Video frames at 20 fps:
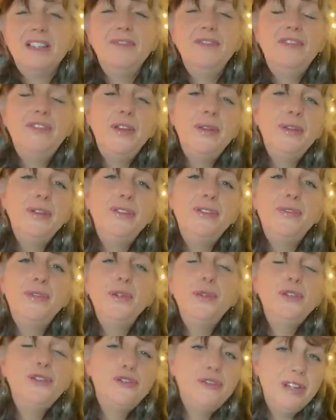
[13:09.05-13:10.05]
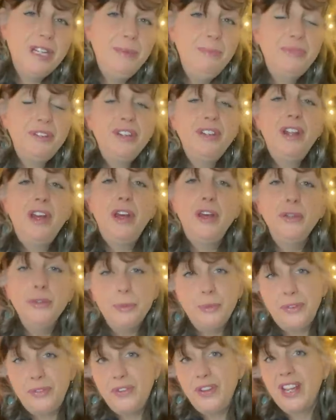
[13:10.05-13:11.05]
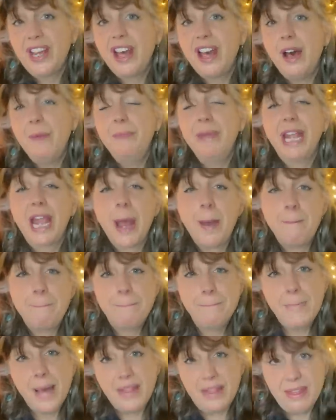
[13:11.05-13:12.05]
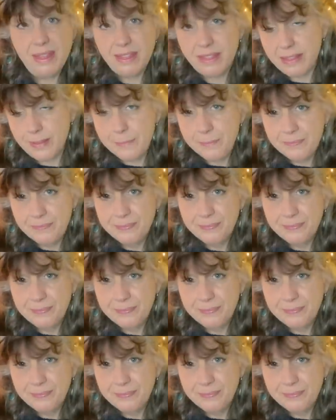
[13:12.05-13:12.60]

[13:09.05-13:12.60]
and focus for your dreams and hopes for the coming month.